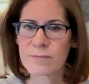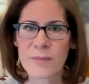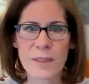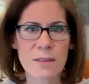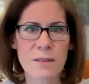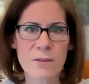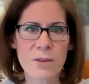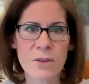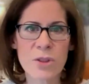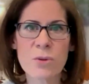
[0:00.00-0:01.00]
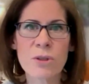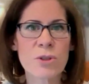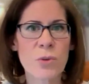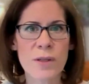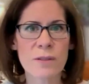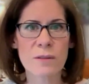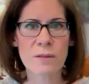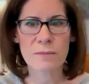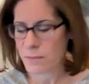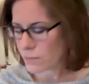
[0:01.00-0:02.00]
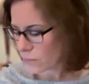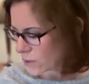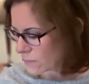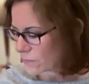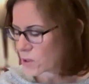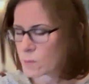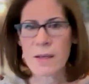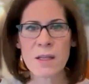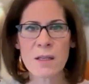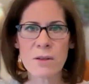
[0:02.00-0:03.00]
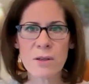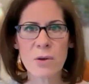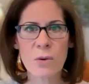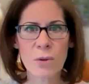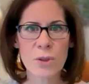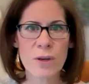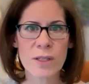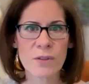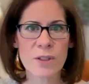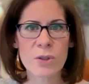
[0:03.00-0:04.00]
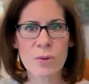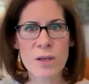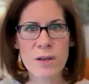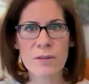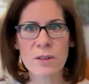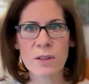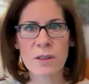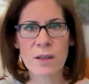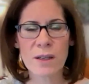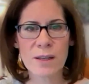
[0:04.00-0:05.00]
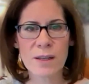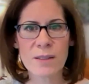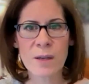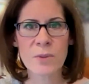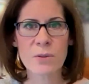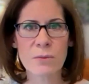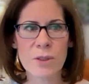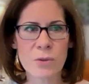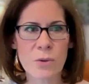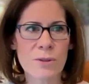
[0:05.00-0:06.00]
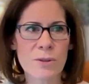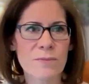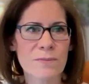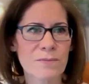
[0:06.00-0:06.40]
that's two good choices, right? Spend it or transfer it to another exempt resource.